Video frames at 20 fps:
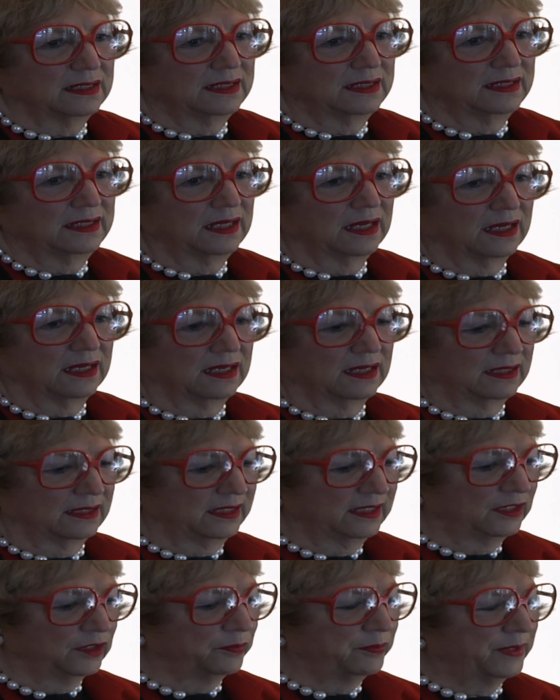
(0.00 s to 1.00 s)

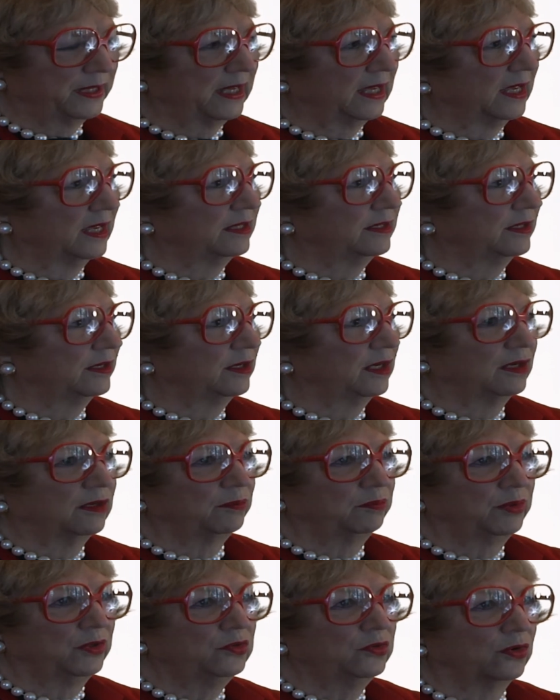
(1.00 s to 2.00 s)
legal pad, the little
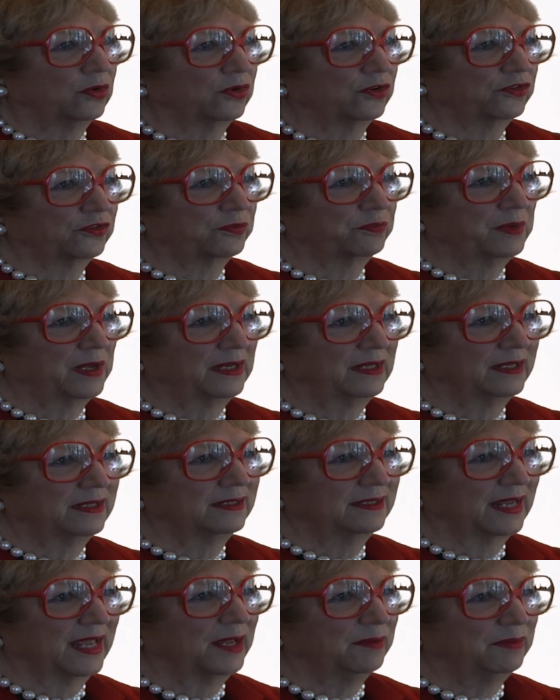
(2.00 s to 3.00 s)
Blue Horse
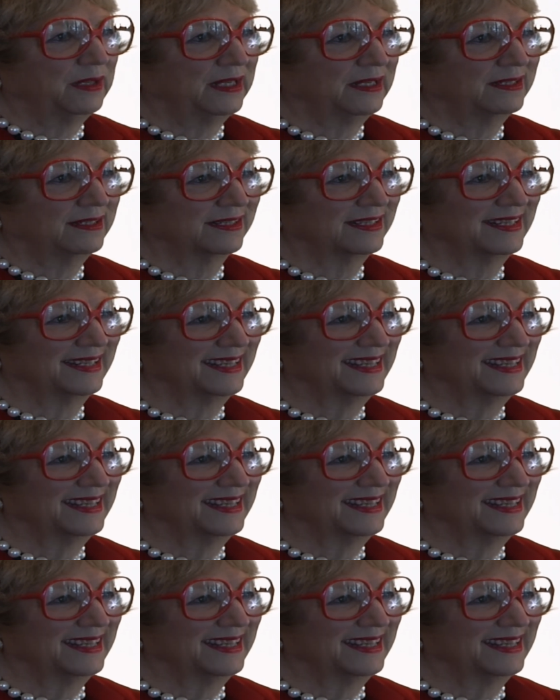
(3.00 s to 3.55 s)
spelling tablet,